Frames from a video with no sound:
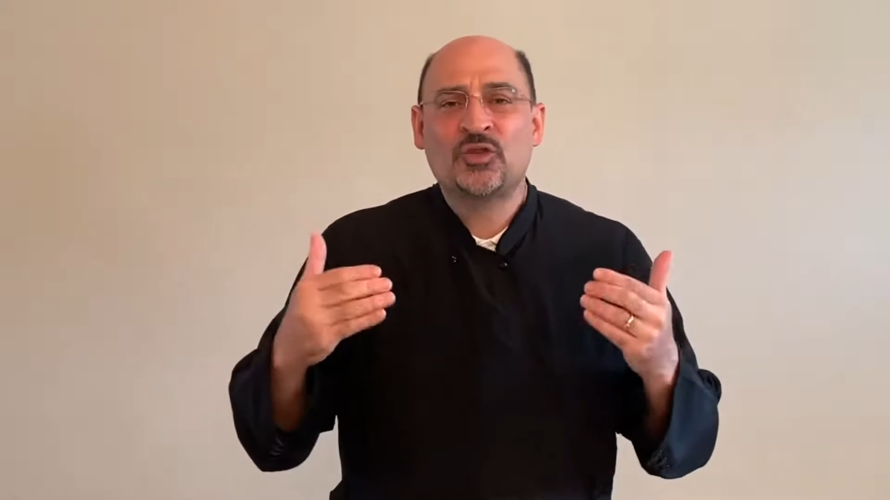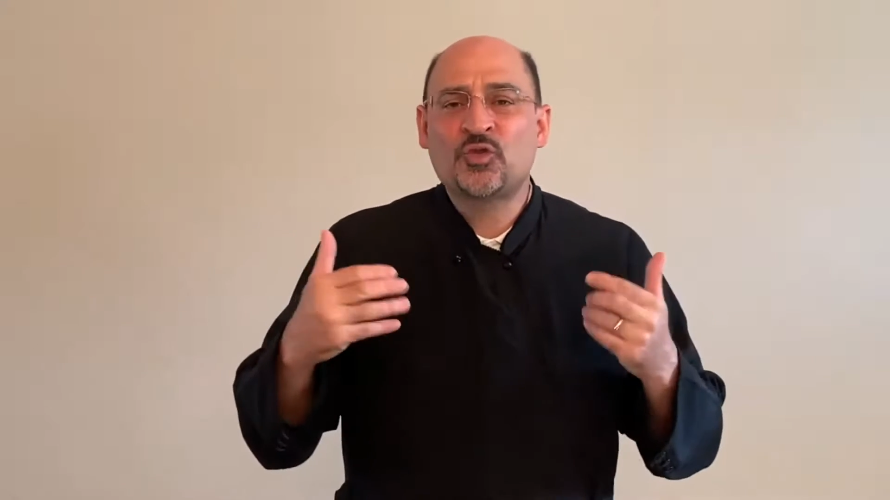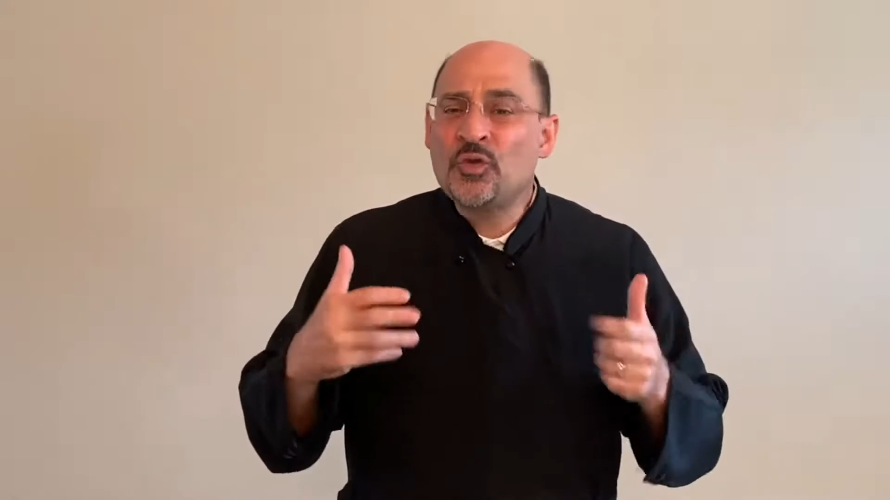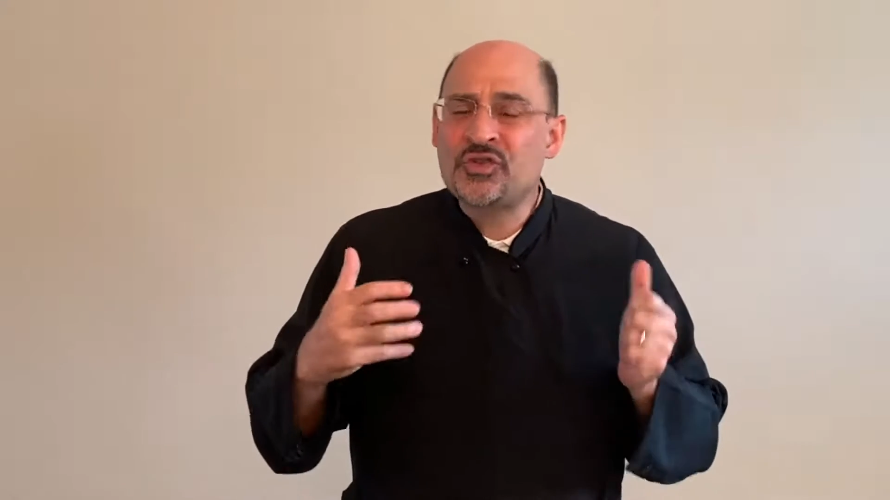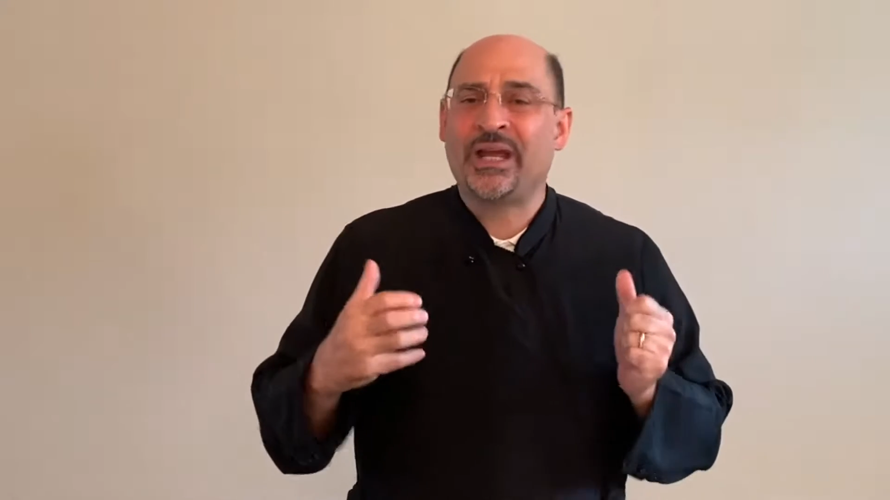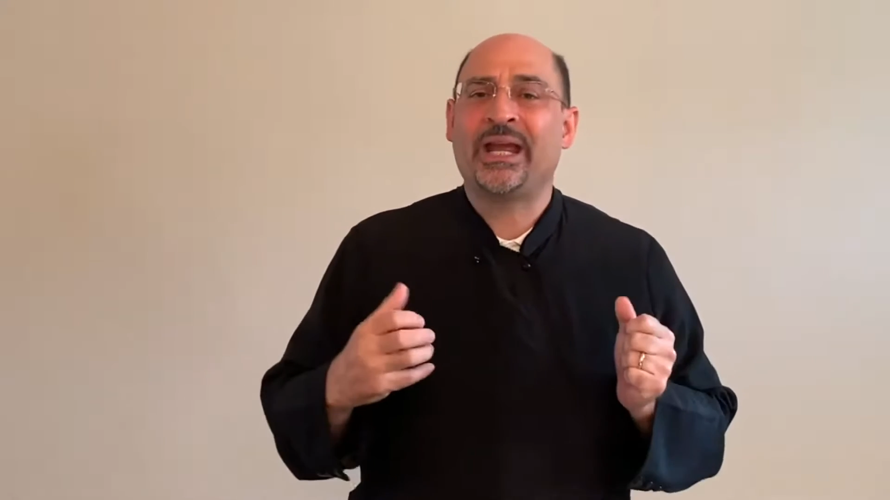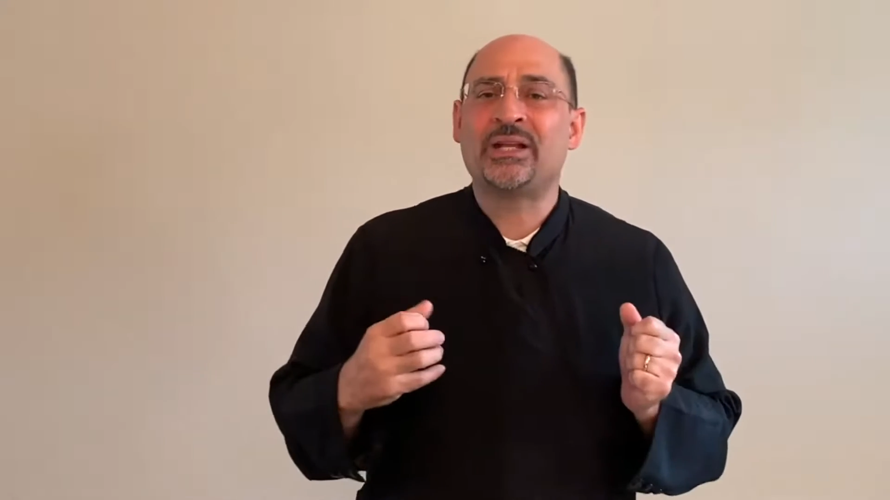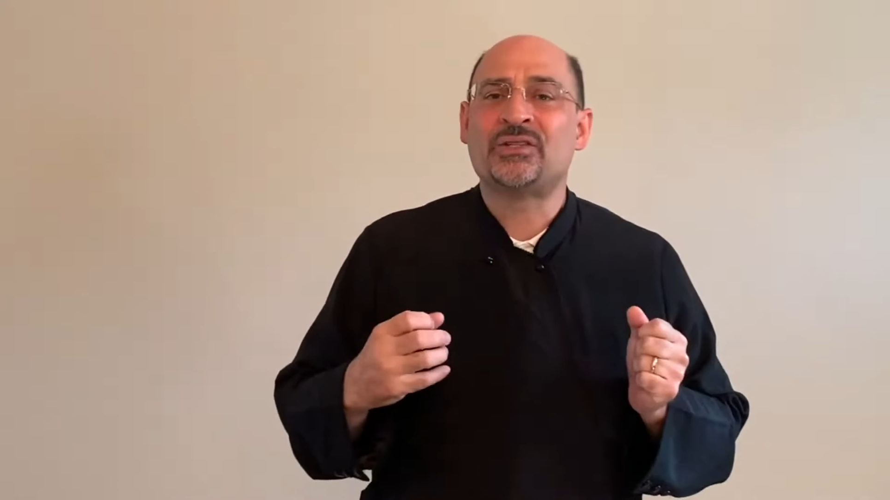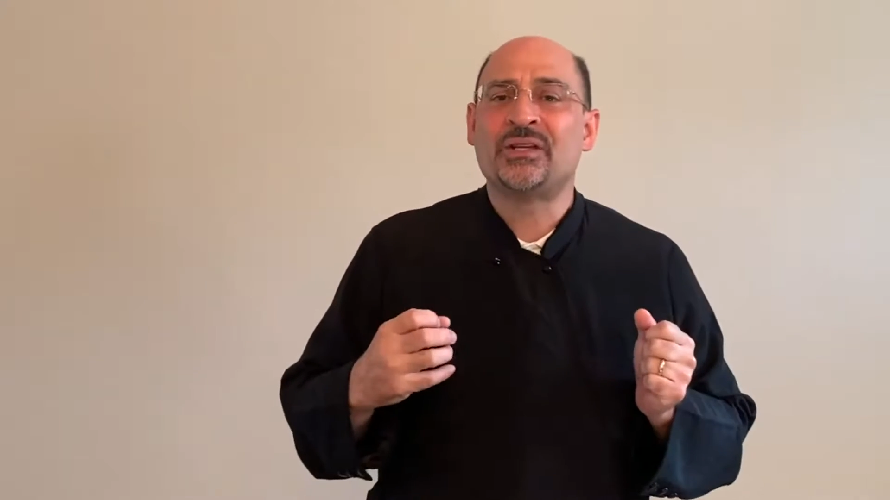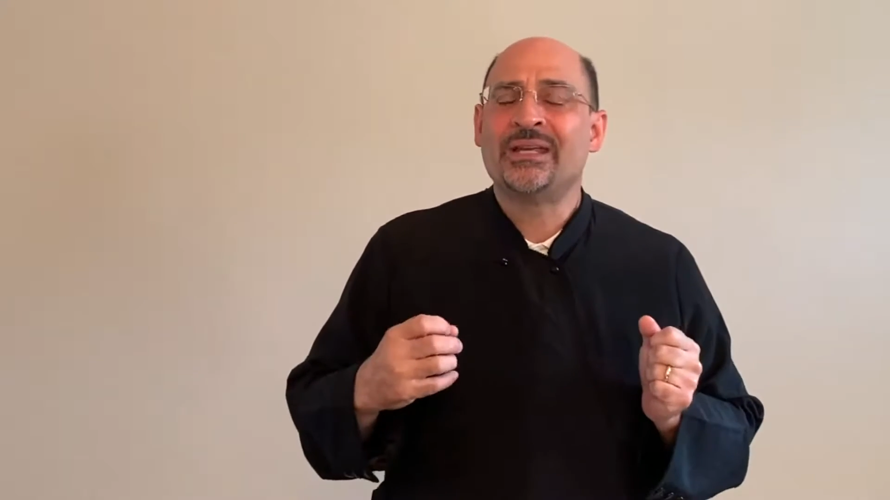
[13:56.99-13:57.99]
true
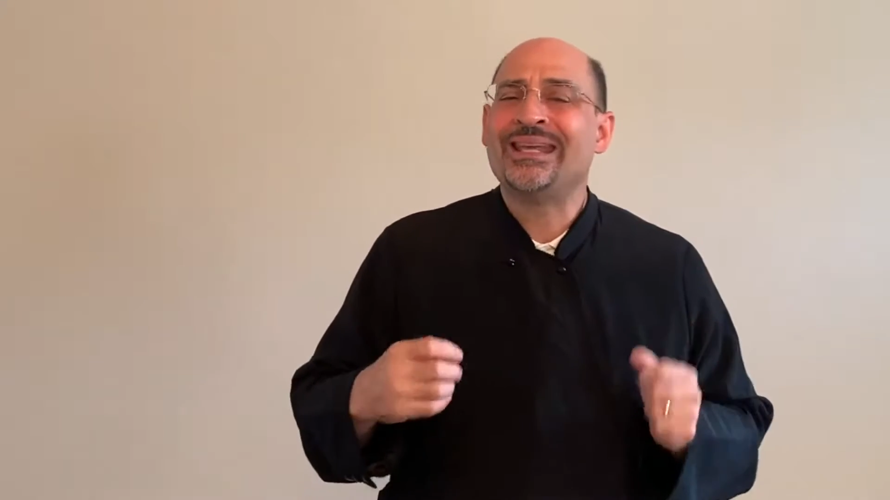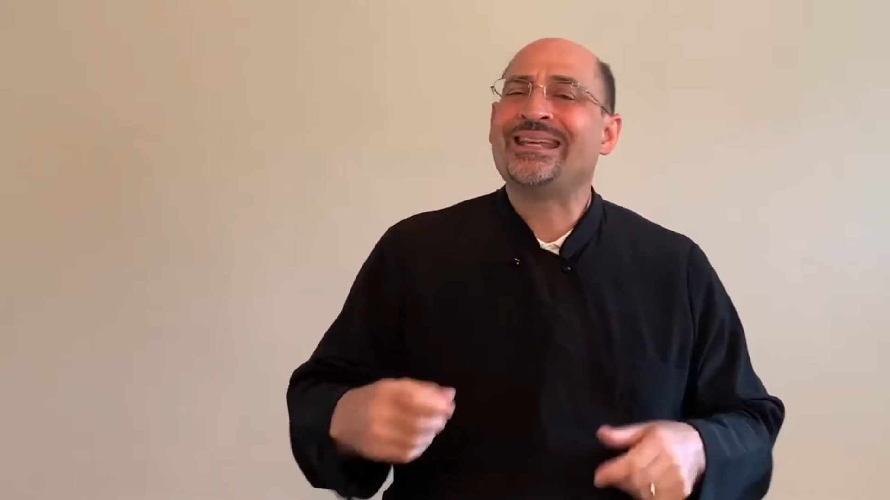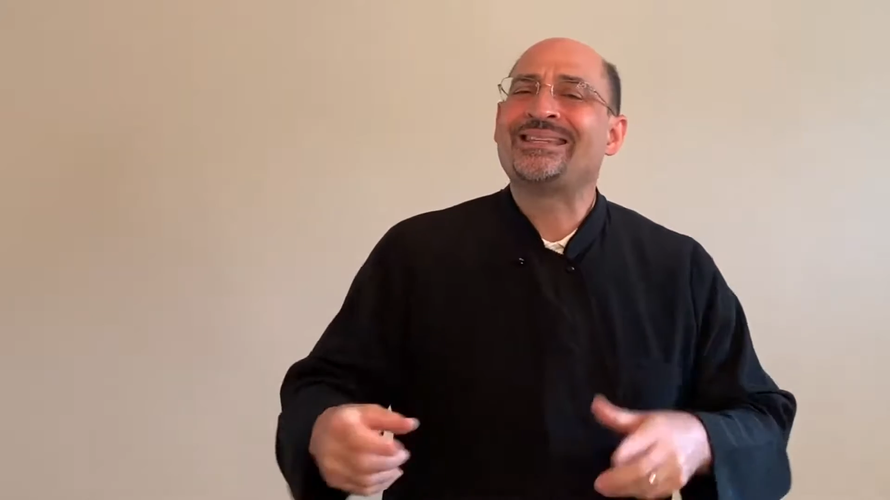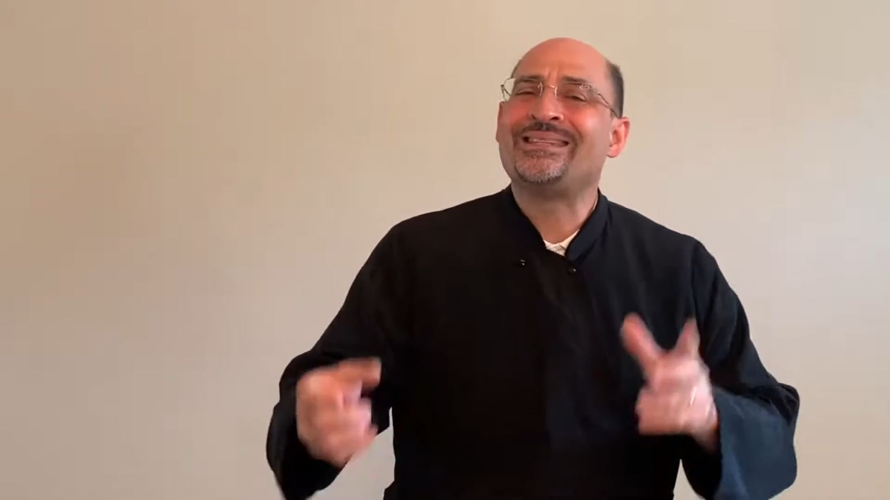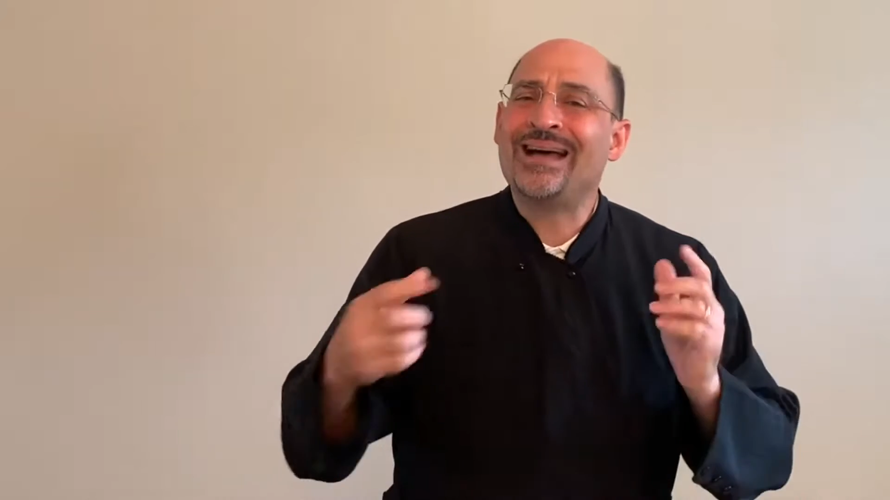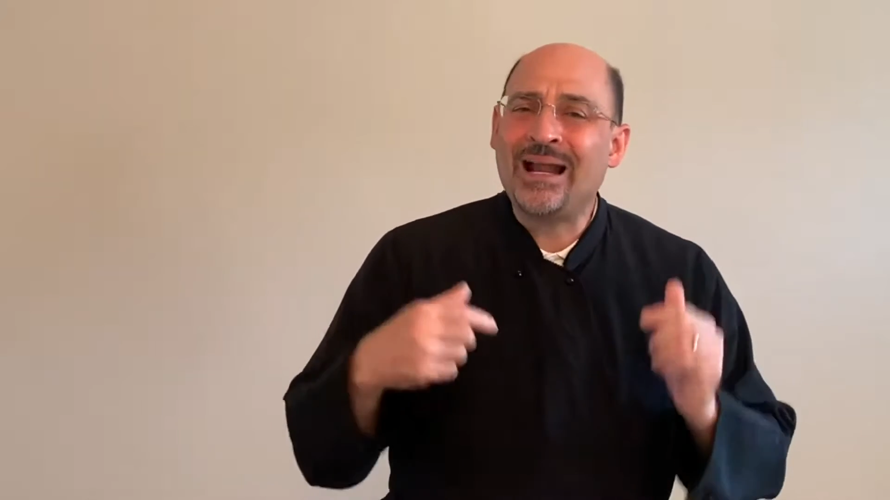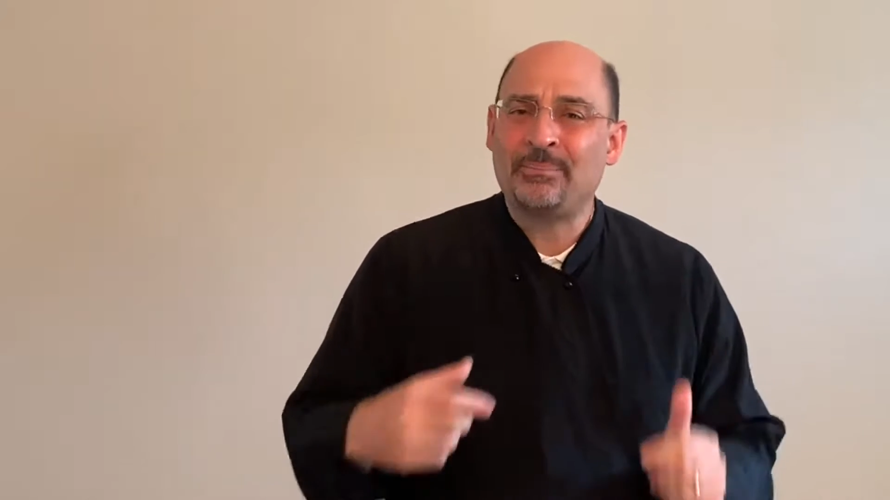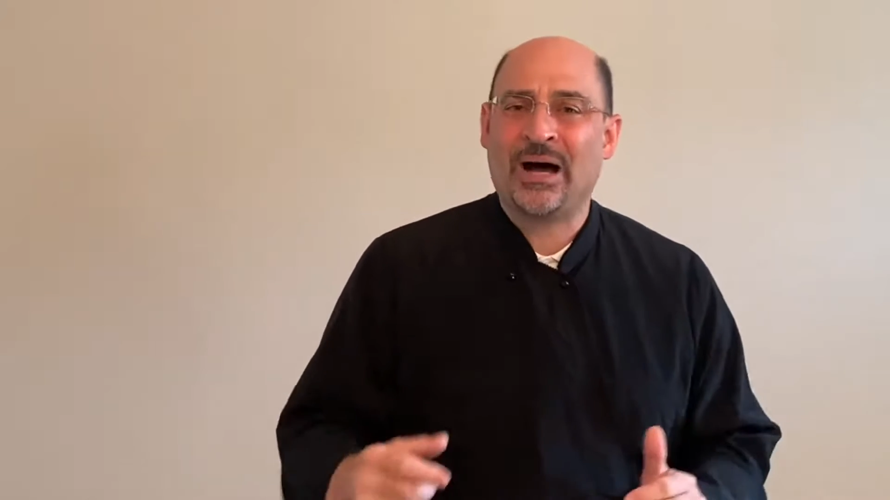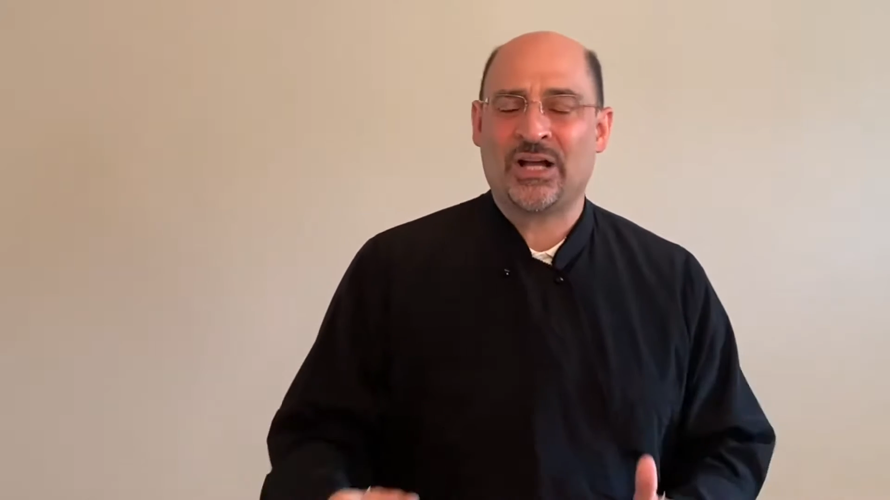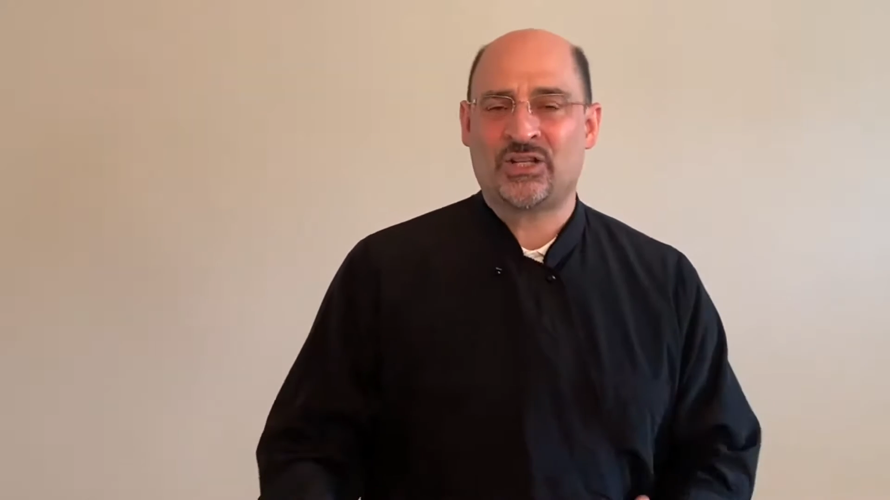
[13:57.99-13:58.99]
change is
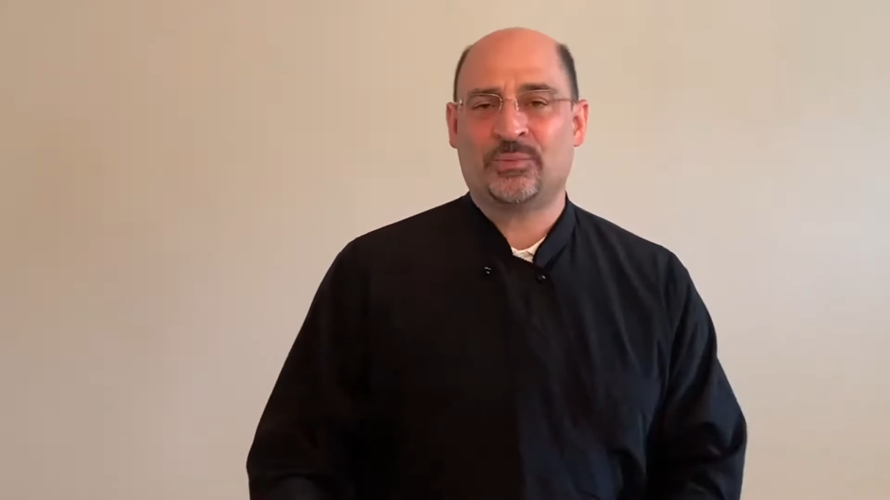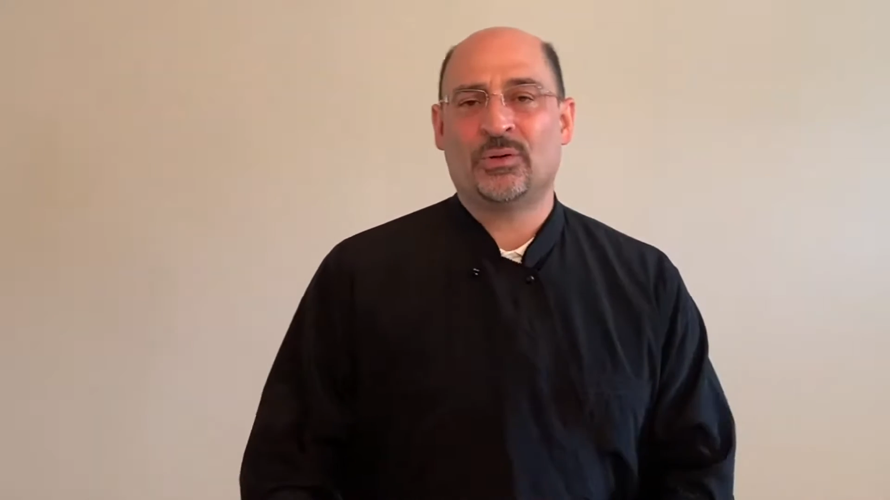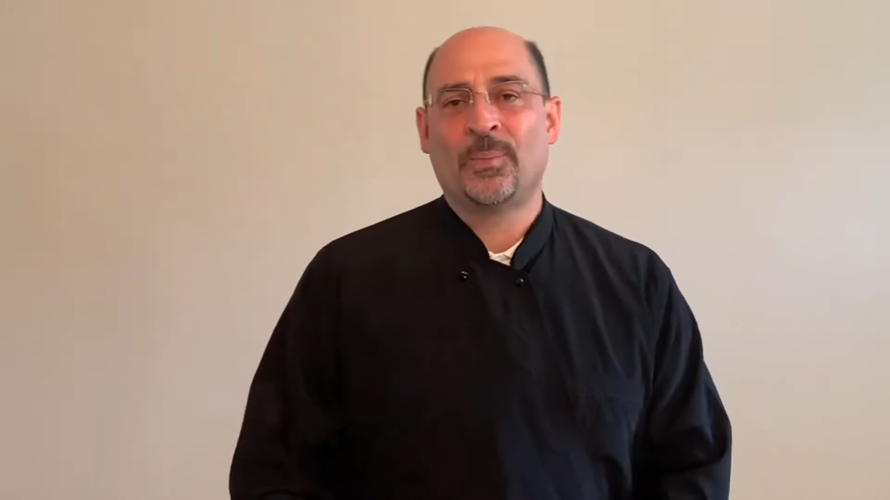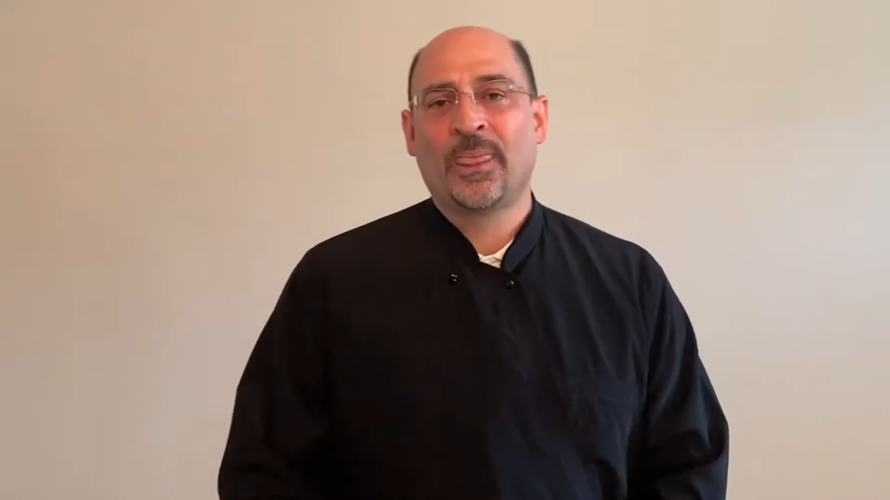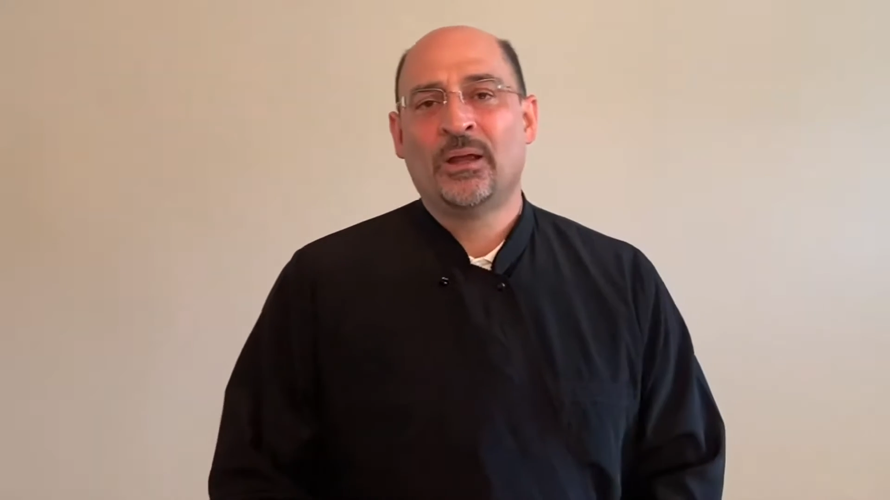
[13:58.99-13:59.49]
not possible